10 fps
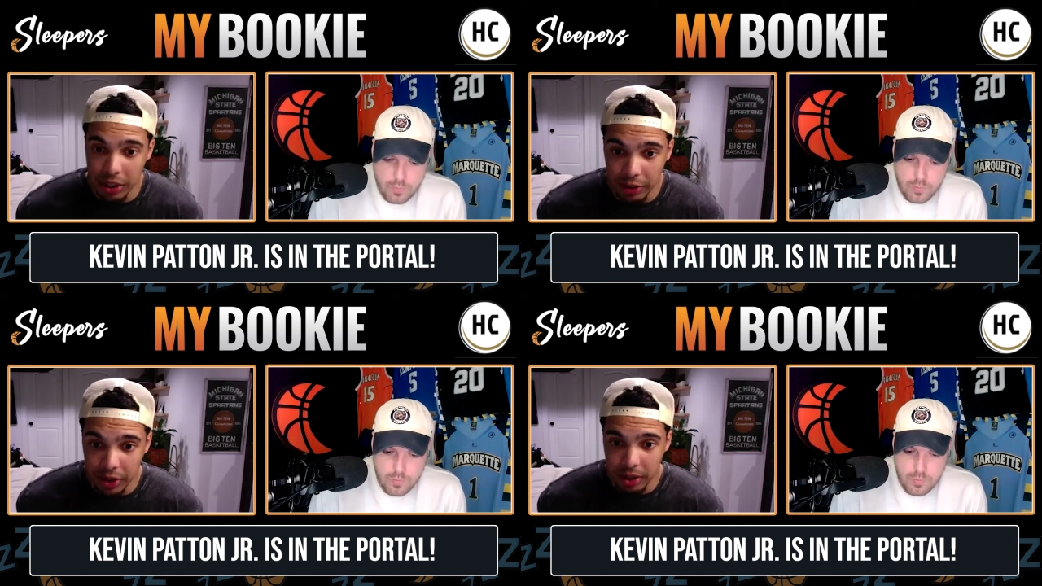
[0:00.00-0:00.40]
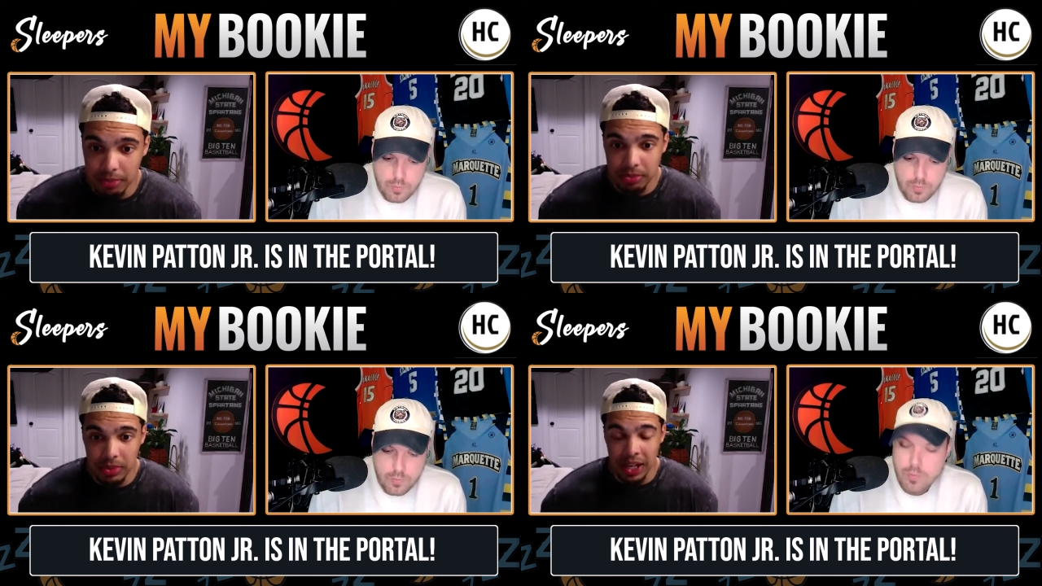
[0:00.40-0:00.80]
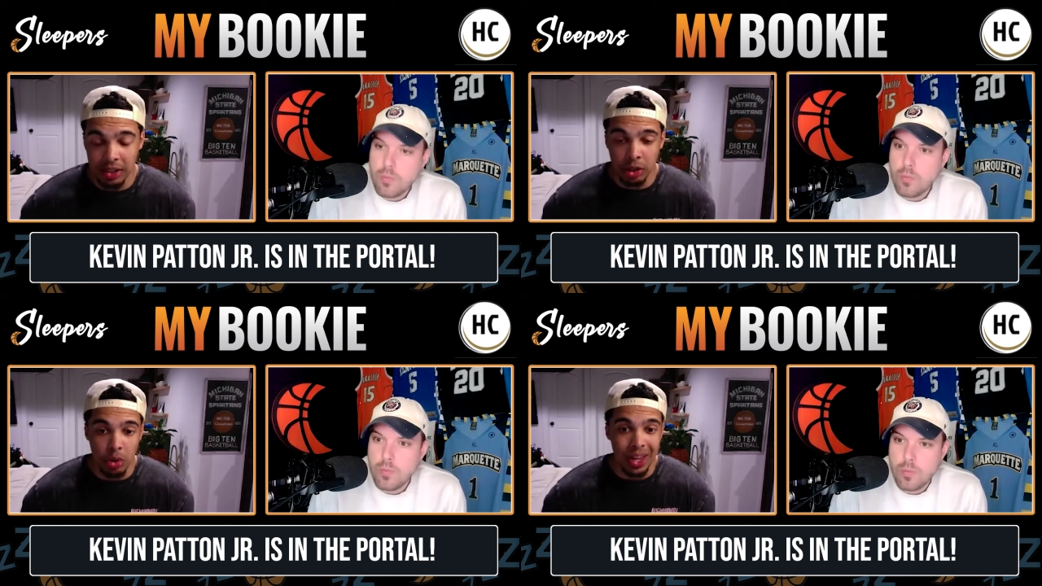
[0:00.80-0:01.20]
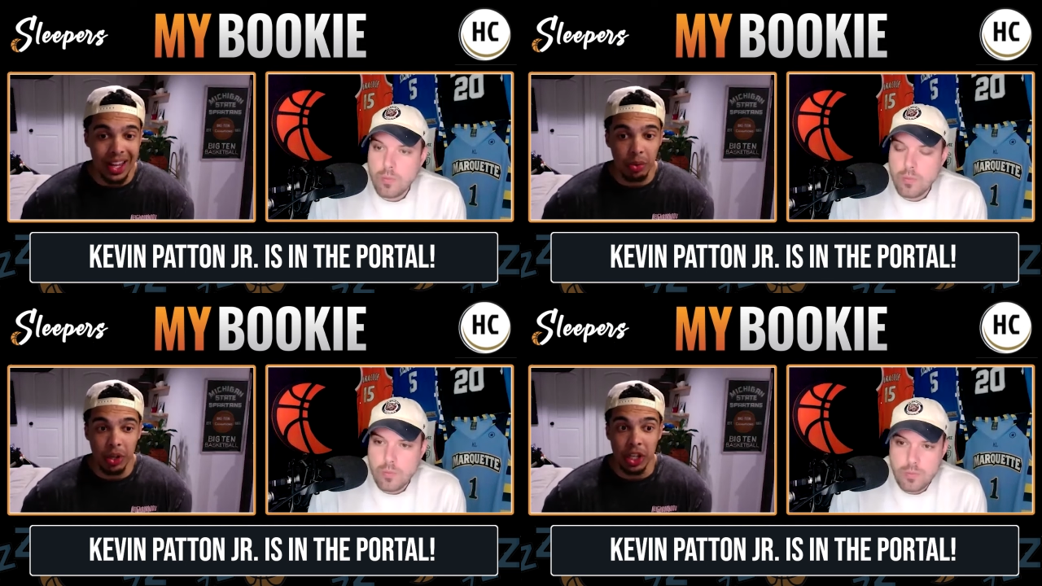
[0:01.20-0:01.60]
Speaker 1: for him and two, like,
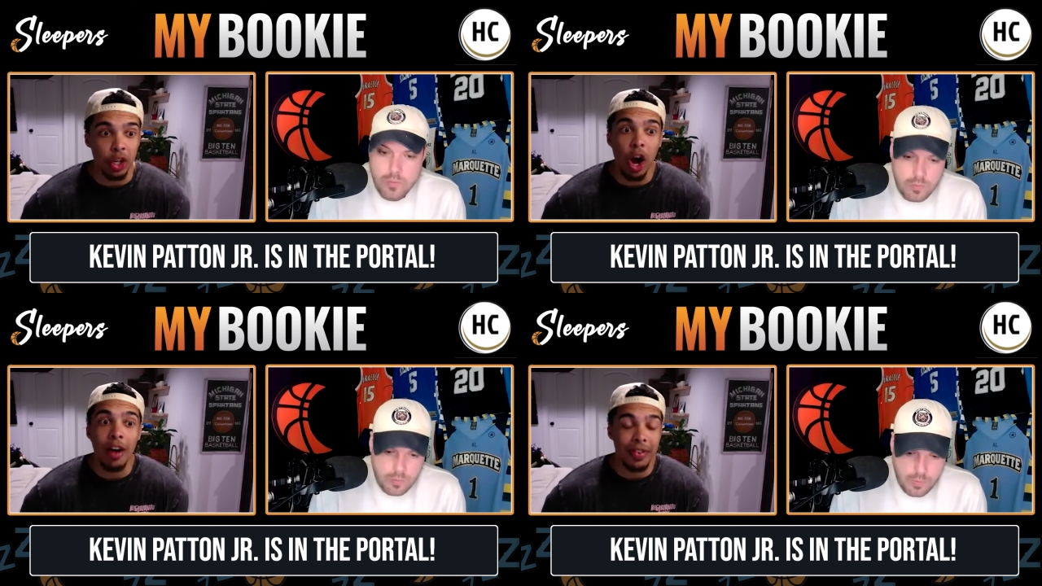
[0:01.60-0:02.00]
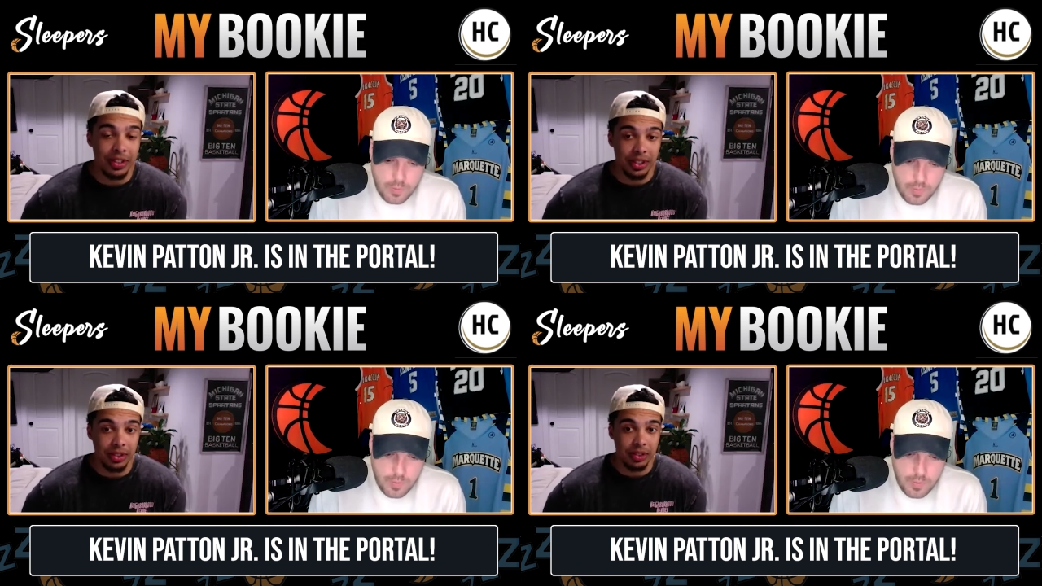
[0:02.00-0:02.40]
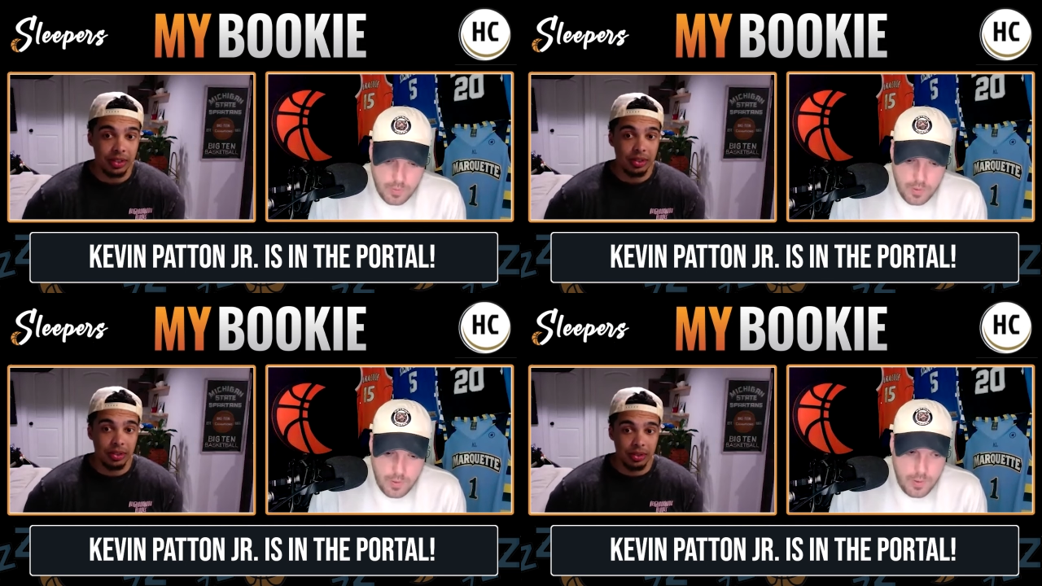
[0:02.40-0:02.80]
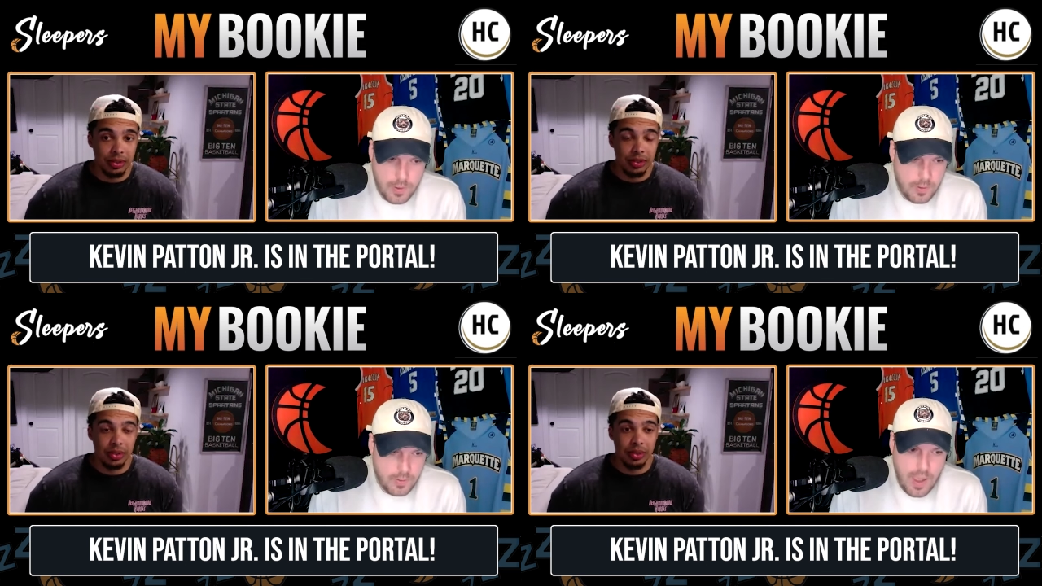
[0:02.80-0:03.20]
really good offenses.
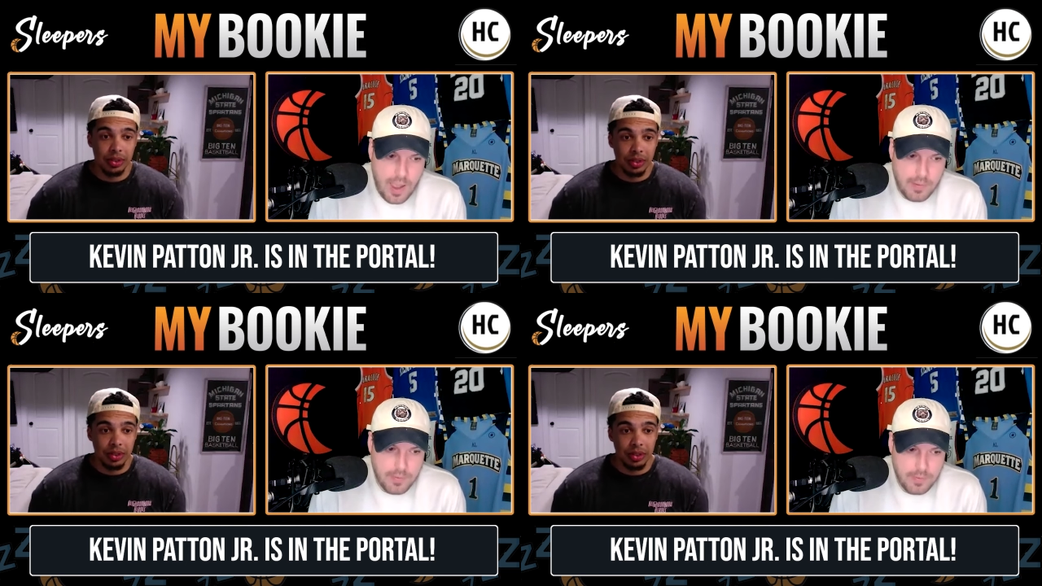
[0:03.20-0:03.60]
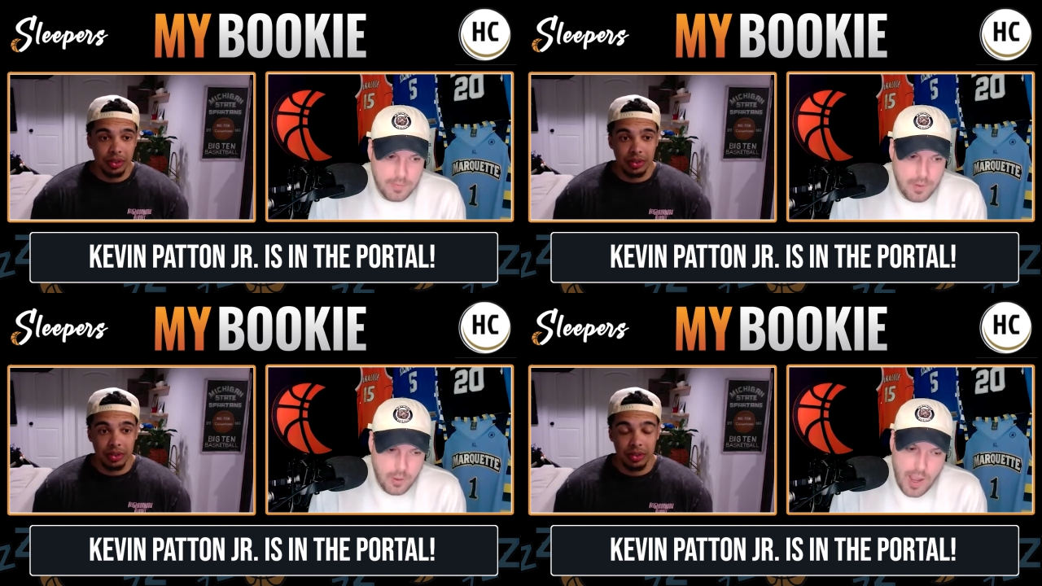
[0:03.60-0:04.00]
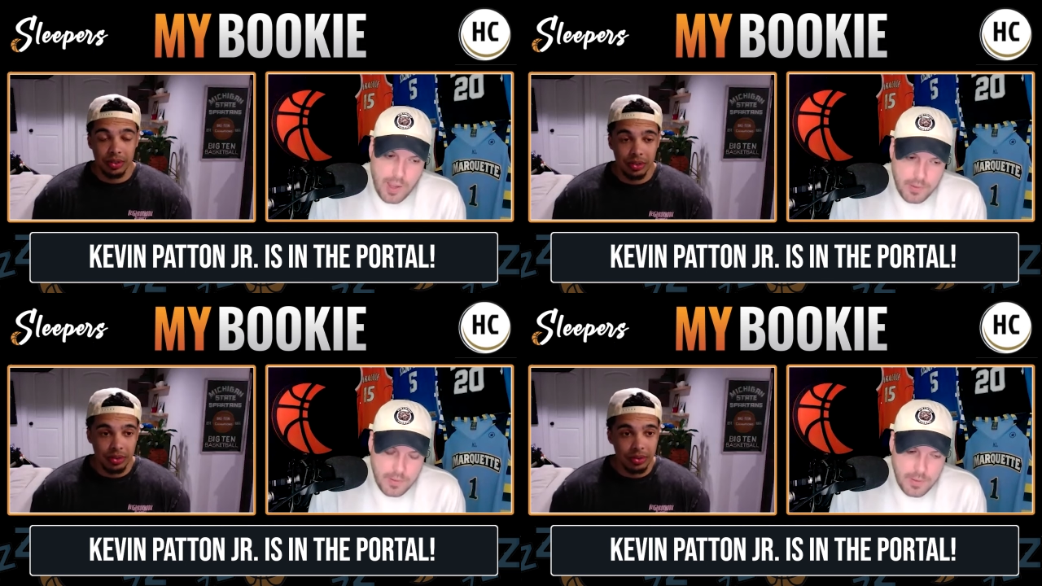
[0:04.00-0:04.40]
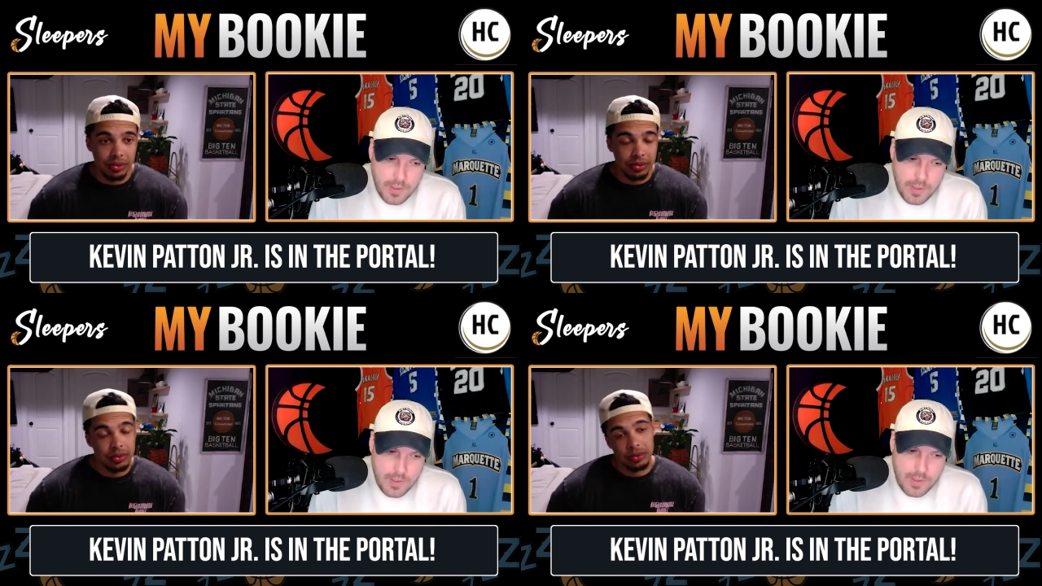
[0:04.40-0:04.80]
Speaker 2: Yeah. Okay.
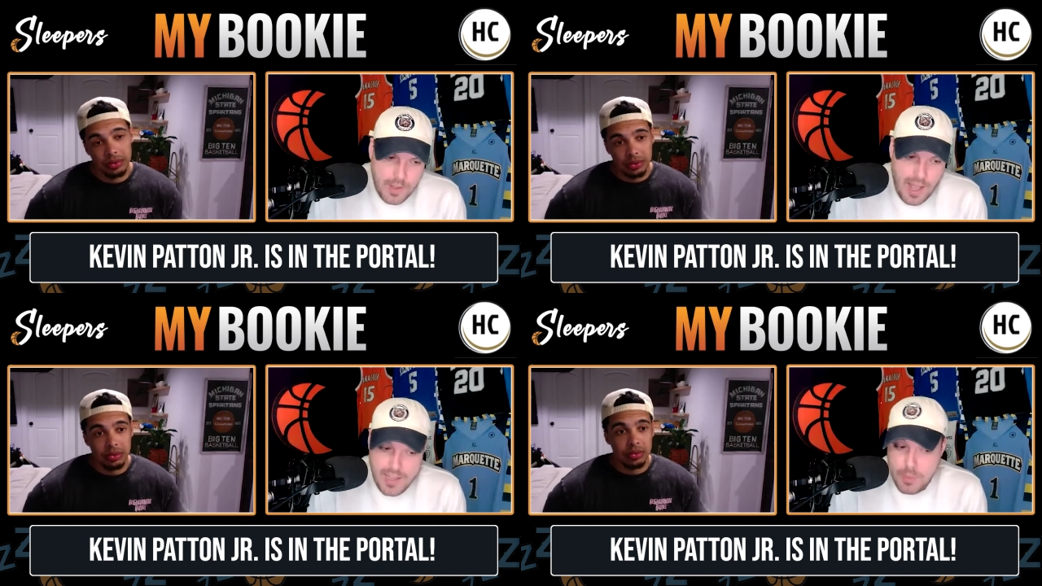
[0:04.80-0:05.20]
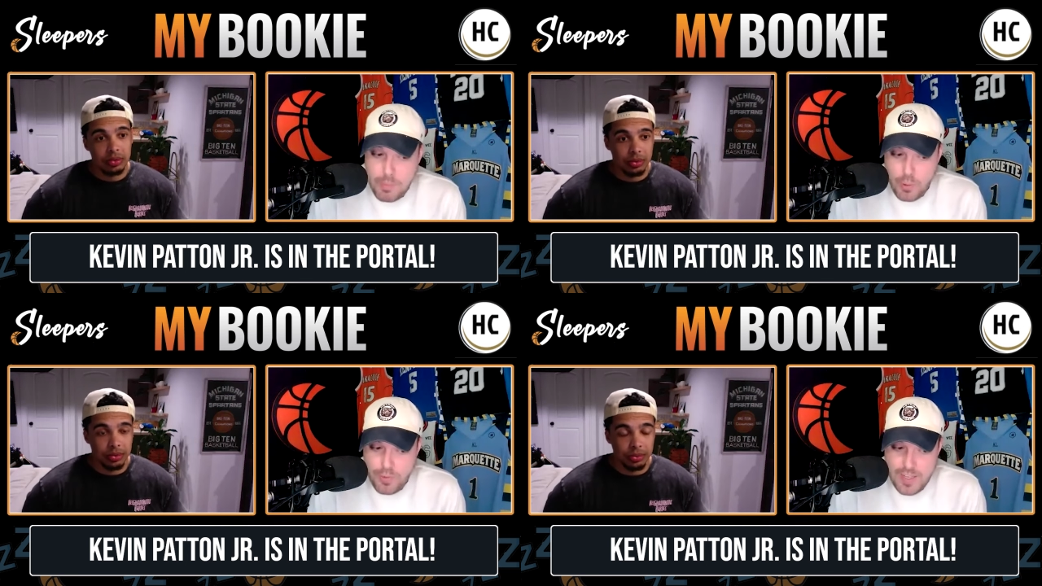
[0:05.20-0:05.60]
I like both